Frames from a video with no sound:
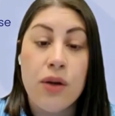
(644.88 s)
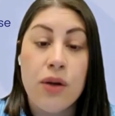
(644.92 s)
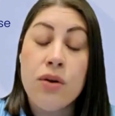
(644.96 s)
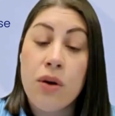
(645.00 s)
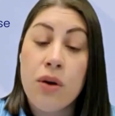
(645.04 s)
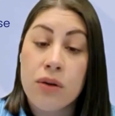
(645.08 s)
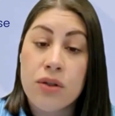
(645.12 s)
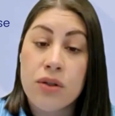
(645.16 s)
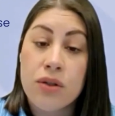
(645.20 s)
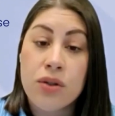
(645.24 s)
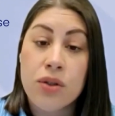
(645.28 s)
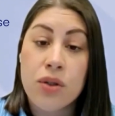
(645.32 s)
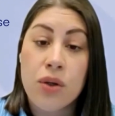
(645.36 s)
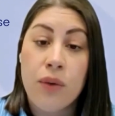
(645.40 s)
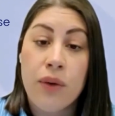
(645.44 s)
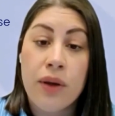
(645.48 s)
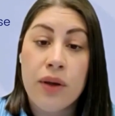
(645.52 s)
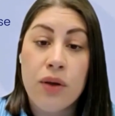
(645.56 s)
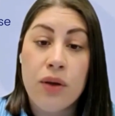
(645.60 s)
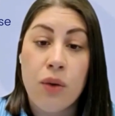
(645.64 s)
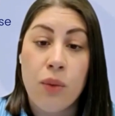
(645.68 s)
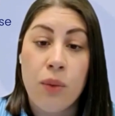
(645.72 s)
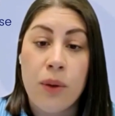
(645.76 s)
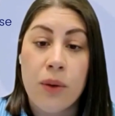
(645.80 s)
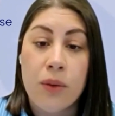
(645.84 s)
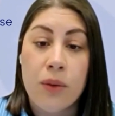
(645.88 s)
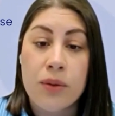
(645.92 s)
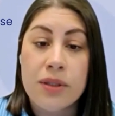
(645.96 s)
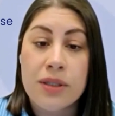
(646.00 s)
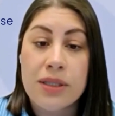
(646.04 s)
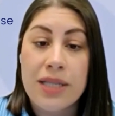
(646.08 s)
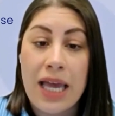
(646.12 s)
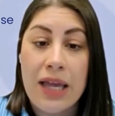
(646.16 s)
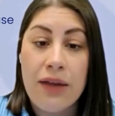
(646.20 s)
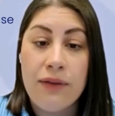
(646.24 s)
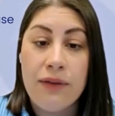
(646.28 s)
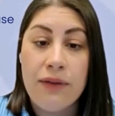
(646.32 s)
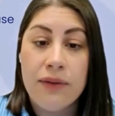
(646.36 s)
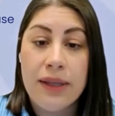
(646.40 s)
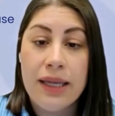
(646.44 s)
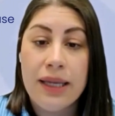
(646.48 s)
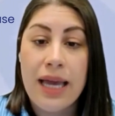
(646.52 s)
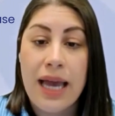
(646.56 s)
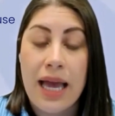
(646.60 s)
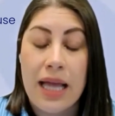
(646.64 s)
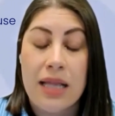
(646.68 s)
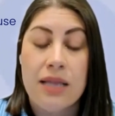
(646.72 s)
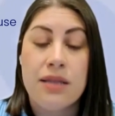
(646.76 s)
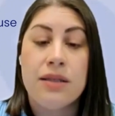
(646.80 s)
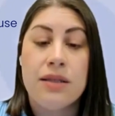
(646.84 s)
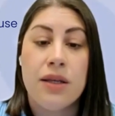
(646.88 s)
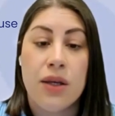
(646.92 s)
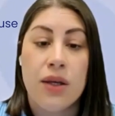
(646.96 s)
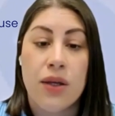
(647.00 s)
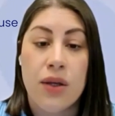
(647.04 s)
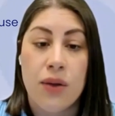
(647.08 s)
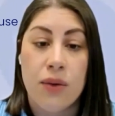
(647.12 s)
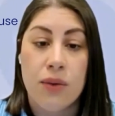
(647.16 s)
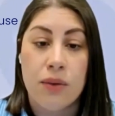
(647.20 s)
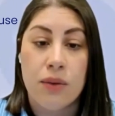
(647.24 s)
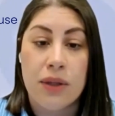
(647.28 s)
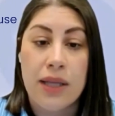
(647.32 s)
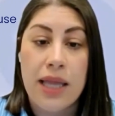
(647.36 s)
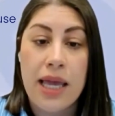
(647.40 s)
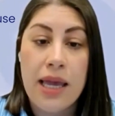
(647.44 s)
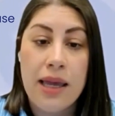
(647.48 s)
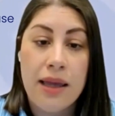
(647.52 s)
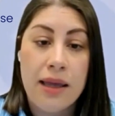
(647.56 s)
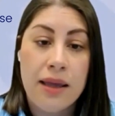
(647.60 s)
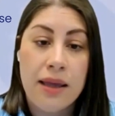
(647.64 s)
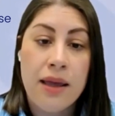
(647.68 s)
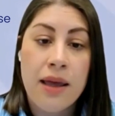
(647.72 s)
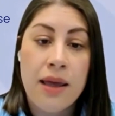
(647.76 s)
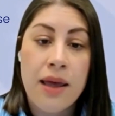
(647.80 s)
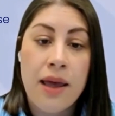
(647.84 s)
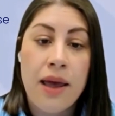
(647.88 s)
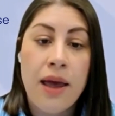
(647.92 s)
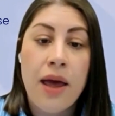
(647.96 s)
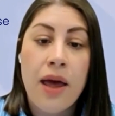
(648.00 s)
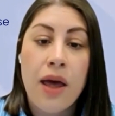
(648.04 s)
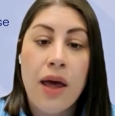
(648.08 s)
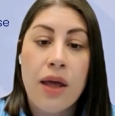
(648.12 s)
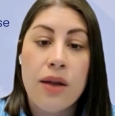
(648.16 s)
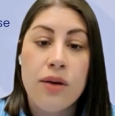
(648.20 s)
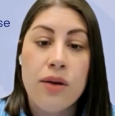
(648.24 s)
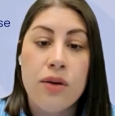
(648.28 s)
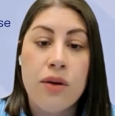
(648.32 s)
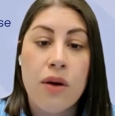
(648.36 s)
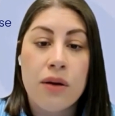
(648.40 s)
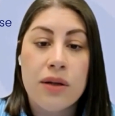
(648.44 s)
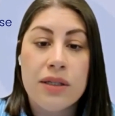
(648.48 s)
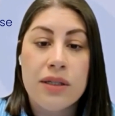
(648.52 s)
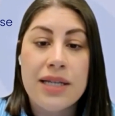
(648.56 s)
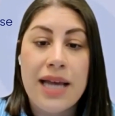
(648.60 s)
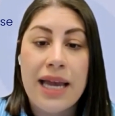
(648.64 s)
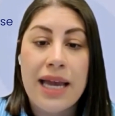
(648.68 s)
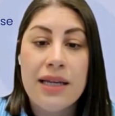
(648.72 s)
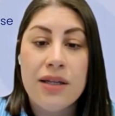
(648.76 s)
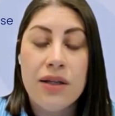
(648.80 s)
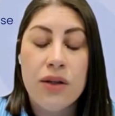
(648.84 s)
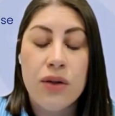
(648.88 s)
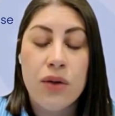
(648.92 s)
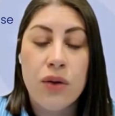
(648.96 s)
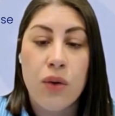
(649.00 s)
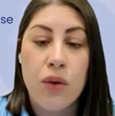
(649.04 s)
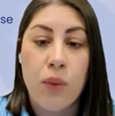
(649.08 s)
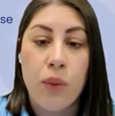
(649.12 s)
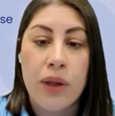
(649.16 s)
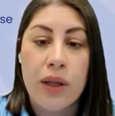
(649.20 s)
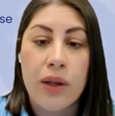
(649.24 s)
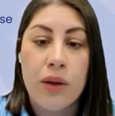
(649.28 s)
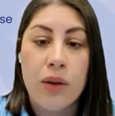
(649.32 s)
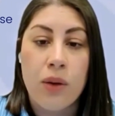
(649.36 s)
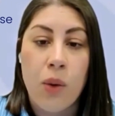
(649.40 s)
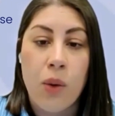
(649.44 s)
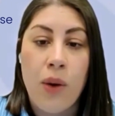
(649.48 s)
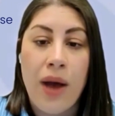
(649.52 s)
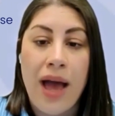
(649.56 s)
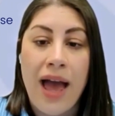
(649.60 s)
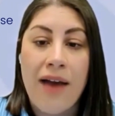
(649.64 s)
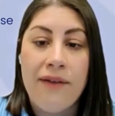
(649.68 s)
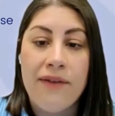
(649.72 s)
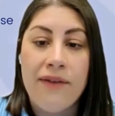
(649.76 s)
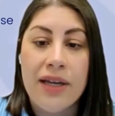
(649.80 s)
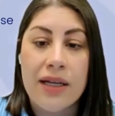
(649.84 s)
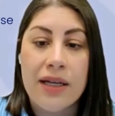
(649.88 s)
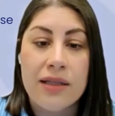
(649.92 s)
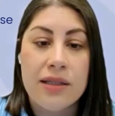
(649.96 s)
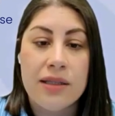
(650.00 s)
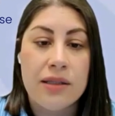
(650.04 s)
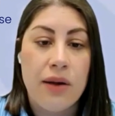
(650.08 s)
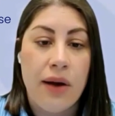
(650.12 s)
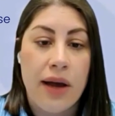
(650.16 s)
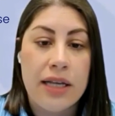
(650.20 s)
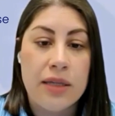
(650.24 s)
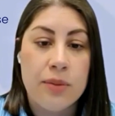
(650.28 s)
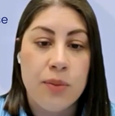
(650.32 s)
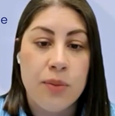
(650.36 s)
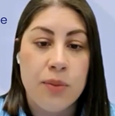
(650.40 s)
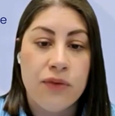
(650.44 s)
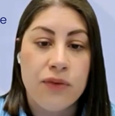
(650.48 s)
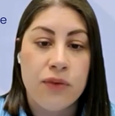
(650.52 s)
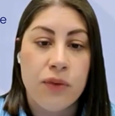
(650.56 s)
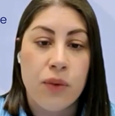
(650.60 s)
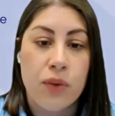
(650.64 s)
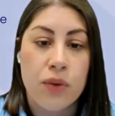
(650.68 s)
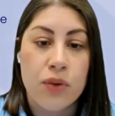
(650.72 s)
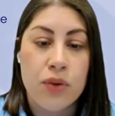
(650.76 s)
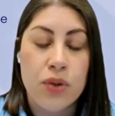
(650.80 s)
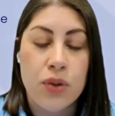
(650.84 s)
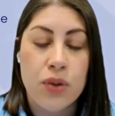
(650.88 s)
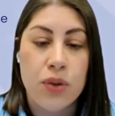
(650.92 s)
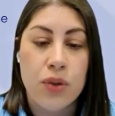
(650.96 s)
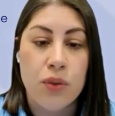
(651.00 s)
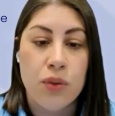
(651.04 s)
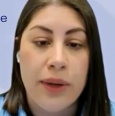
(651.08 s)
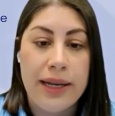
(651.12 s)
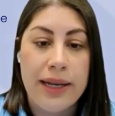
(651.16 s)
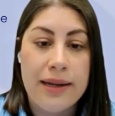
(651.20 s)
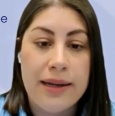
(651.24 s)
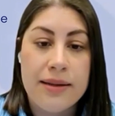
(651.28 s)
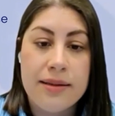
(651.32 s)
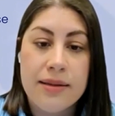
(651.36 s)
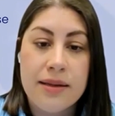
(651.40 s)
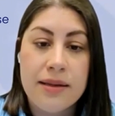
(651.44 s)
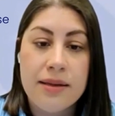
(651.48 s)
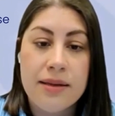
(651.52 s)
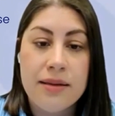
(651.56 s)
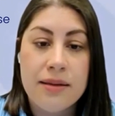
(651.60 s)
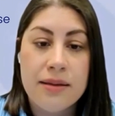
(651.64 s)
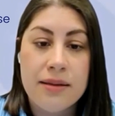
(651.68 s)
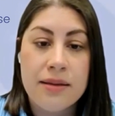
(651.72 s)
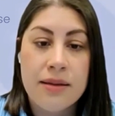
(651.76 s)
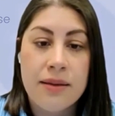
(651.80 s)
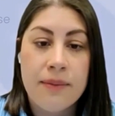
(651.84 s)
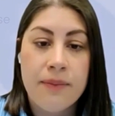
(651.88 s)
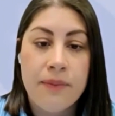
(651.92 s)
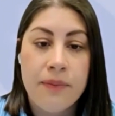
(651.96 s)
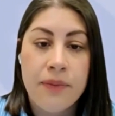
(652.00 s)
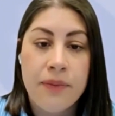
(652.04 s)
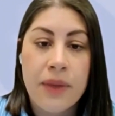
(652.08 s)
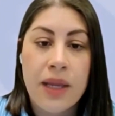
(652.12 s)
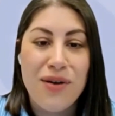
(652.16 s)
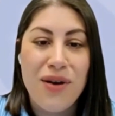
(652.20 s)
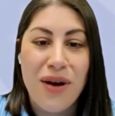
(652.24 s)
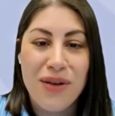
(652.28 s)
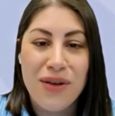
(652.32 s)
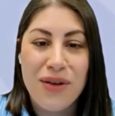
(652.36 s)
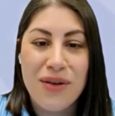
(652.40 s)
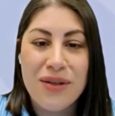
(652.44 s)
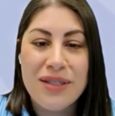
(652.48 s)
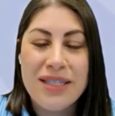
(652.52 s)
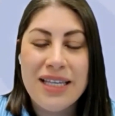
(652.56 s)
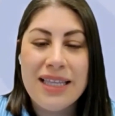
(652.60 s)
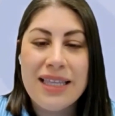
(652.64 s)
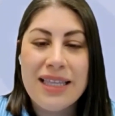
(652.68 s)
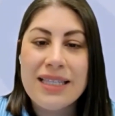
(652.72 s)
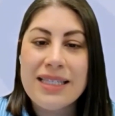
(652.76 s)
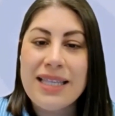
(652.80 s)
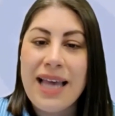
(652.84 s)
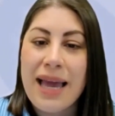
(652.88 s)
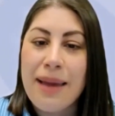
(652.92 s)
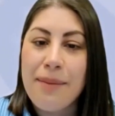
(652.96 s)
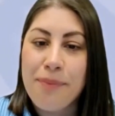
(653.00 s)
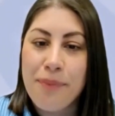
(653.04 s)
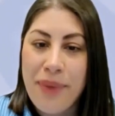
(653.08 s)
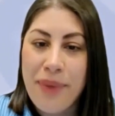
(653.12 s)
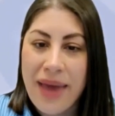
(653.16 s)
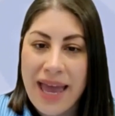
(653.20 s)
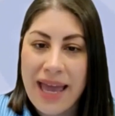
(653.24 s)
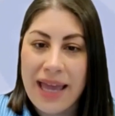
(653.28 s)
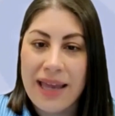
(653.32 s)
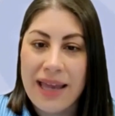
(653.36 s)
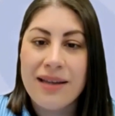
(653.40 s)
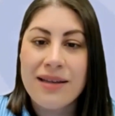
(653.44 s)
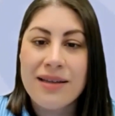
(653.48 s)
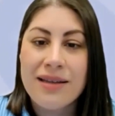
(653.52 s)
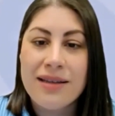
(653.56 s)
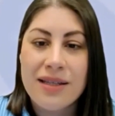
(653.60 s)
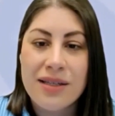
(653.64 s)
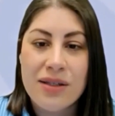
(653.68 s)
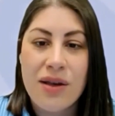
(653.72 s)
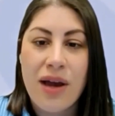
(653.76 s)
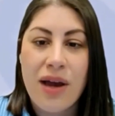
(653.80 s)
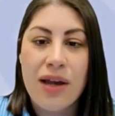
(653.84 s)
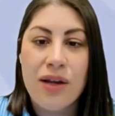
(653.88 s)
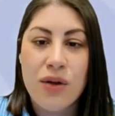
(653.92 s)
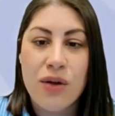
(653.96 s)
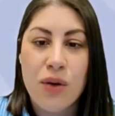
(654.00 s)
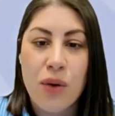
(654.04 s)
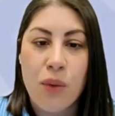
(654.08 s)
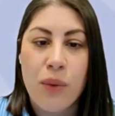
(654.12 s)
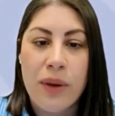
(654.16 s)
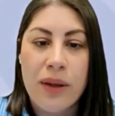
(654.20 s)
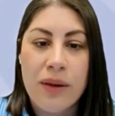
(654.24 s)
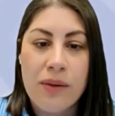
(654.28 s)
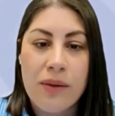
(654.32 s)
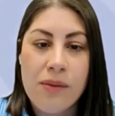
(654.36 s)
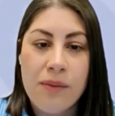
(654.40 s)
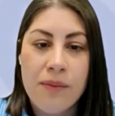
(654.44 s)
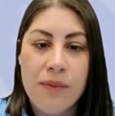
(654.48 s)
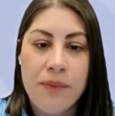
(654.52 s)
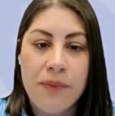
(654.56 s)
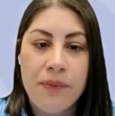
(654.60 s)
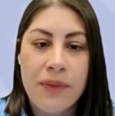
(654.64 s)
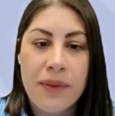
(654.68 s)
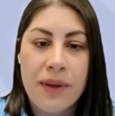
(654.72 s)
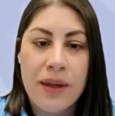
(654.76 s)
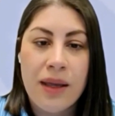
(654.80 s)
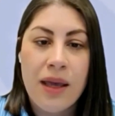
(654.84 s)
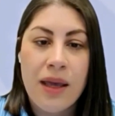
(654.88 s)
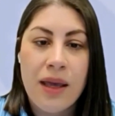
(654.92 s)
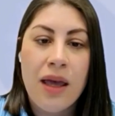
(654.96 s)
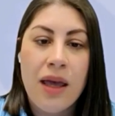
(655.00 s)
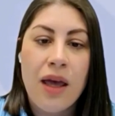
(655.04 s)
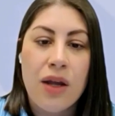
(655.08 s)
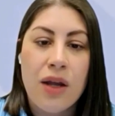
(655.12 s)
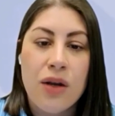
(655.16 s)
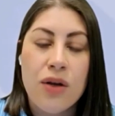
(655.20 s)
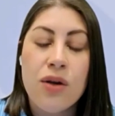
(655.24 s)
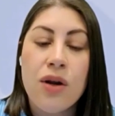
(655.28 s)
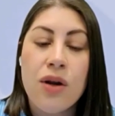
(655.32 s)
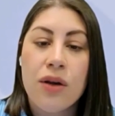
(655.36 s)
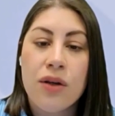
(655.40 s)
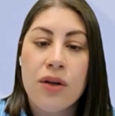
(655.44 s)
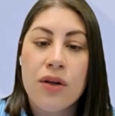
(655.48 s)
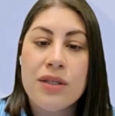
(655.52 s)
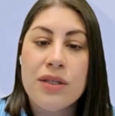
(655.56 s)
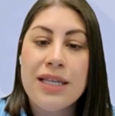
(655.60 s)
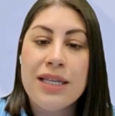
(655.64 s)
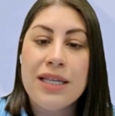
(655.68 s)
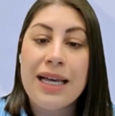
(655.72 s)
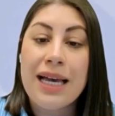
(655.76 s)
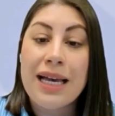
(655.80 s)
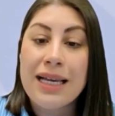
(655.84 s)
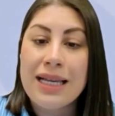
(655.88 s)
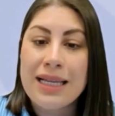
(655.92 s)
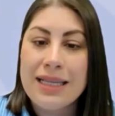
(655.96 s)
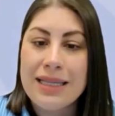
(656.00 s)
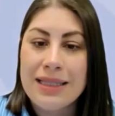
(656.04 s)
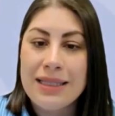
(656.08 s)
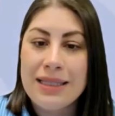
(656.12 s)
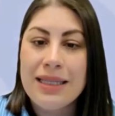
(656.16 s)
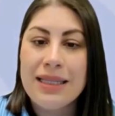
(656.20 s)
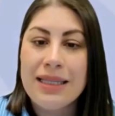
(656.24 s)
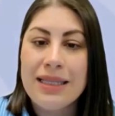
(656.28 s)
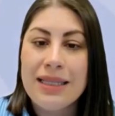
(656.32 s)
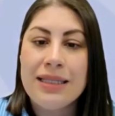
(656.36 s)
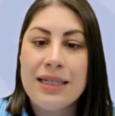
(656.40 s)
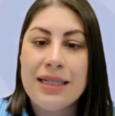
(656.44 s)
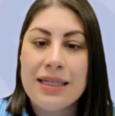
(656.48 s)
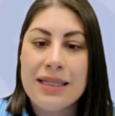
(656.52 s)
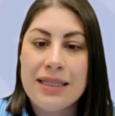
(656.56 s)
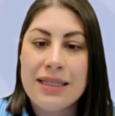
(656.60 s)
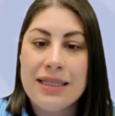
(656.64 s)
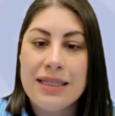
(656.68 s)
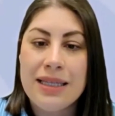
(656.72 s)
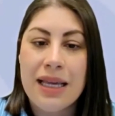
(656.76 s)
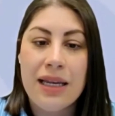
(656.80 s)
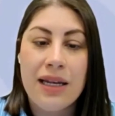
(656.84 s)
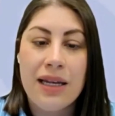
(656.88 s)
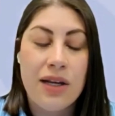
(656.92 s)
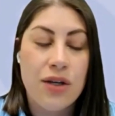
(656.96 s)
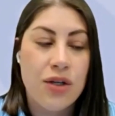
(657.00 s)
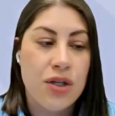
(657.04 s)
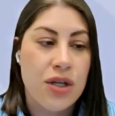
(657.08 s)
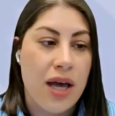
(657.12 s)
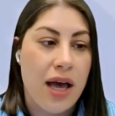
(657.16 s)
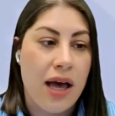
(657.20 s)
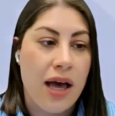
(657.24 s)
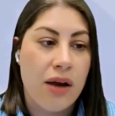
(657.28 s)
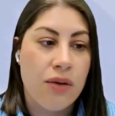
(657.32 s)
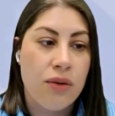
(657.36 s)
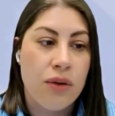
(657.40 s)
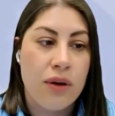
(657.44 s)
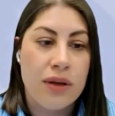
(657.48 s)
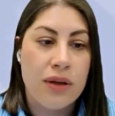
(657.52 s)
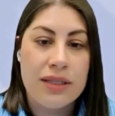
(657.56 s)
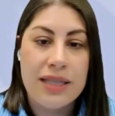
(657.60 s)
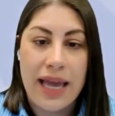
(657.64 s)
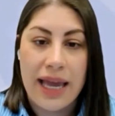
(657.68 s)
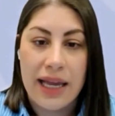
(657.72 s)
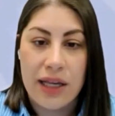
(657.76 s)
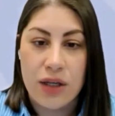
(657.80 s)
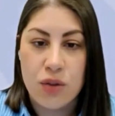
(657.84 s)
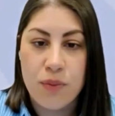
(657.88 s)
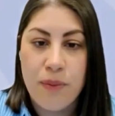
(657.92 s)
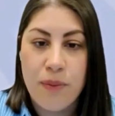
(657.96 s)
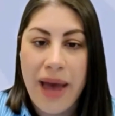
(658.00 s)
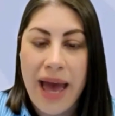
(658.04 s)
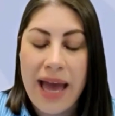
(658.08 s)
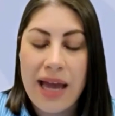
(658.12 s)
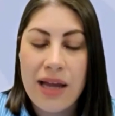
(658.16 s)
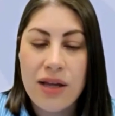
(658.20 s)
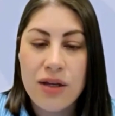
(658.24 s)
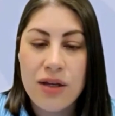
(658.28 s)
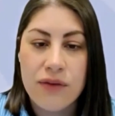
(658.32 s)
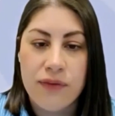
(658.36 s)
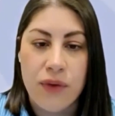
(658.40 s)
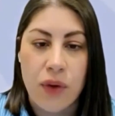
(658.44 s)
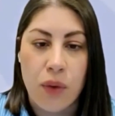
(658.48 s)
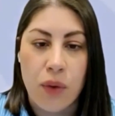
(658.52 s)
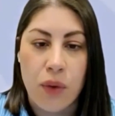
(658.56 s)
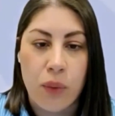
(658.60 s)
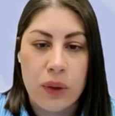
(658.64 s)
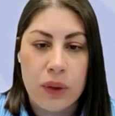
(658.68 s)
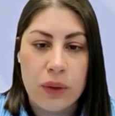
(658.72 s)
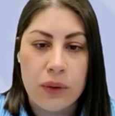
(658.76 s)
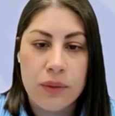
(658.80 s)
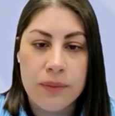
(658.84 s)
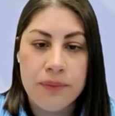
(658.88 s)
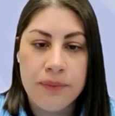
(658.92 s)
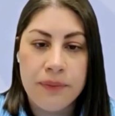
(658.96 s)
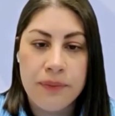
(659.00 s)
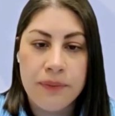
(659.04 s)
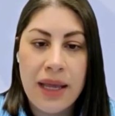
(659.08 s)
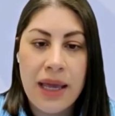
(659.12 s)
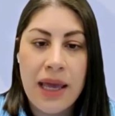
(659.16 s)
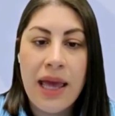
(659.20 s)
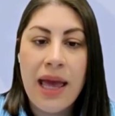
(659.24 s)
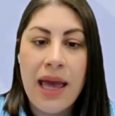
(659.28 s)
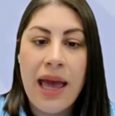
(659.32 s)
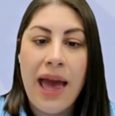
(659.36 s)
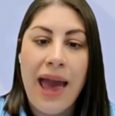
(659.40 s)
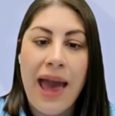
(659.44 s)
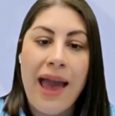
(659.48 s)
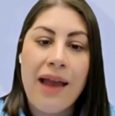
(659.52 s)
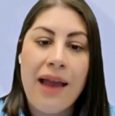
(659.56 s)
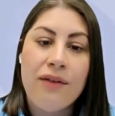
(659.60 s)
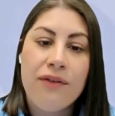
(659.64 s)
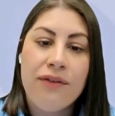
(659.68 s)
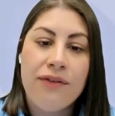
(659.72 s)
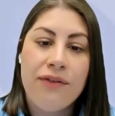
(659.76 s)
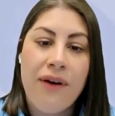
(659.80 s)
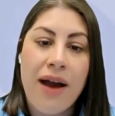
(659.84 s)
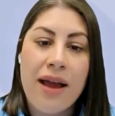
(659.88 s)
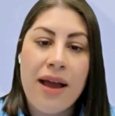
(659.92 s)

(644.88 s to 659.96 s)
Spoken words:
not storing your will safely and securely, not dating your will or having it signed before two witnesses, not using the same pen to sign your will, not using a consistent signature across each page of your will, and